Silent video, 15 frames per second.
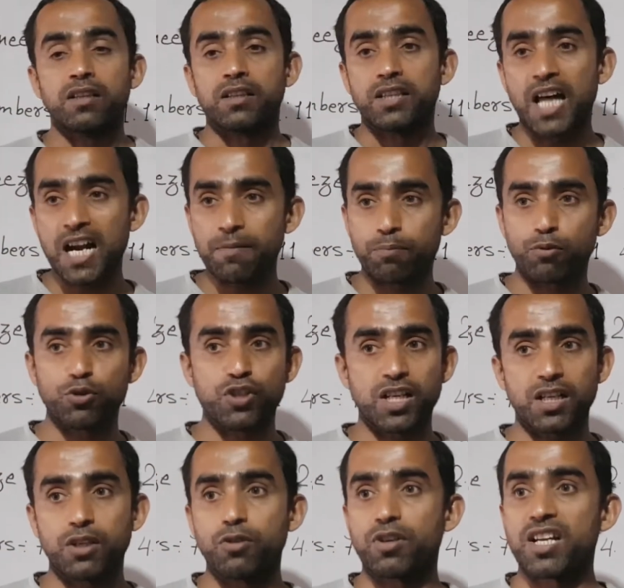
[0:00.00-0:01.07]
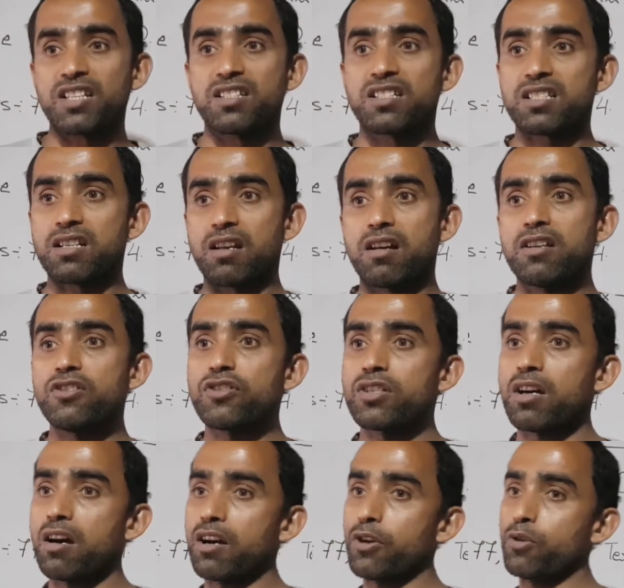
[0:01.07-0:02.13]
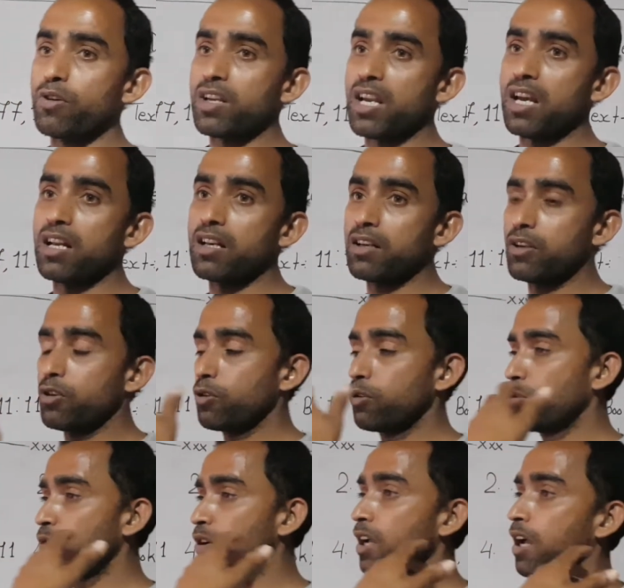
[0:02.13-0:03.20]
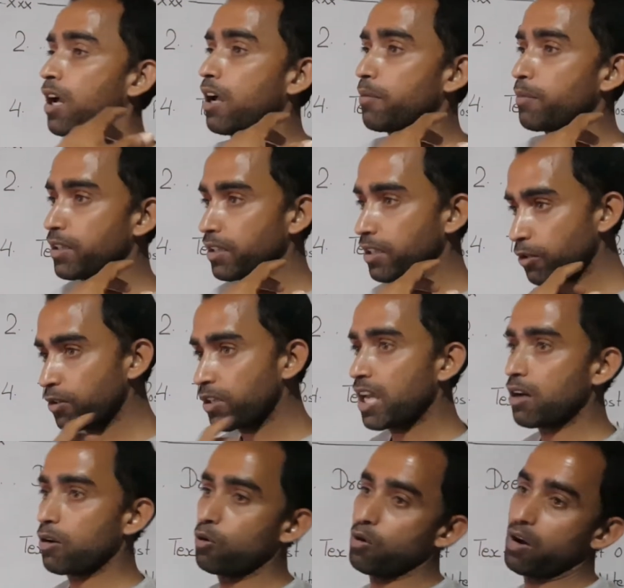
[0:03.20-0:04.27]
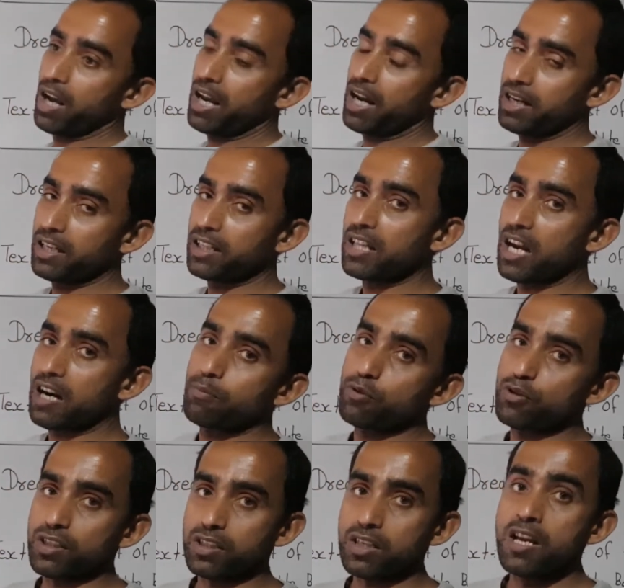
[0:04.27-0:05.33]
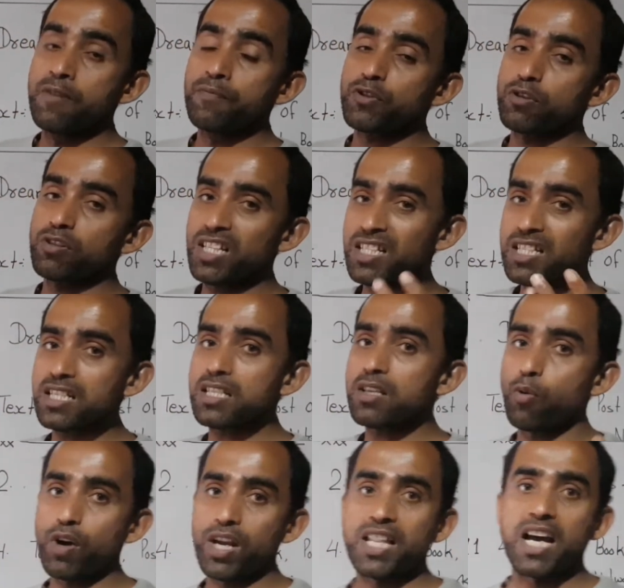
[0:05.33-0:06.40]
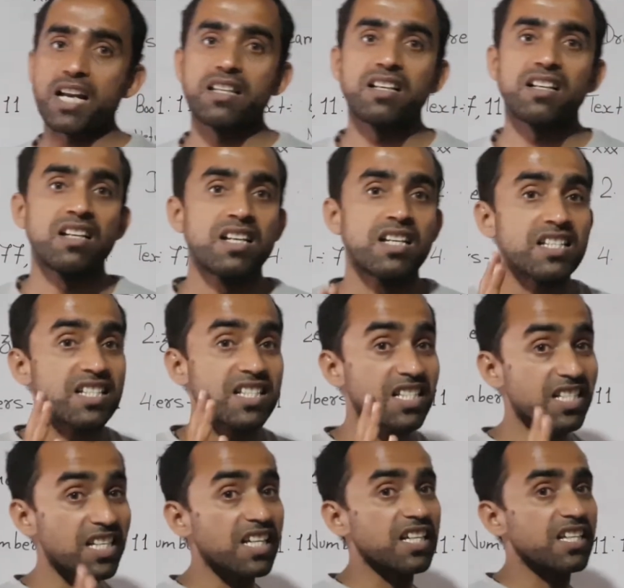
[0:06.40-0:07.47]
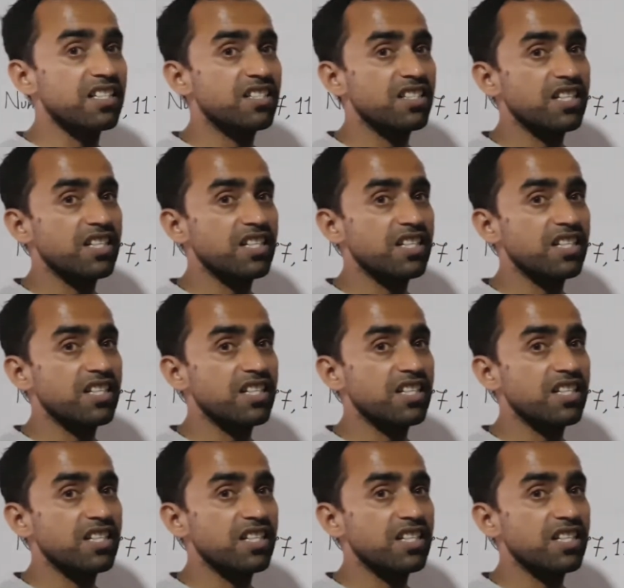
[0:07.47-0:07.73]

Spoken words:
That project you can just launch, or you can go ahead in that project. So this is the way that the sneeze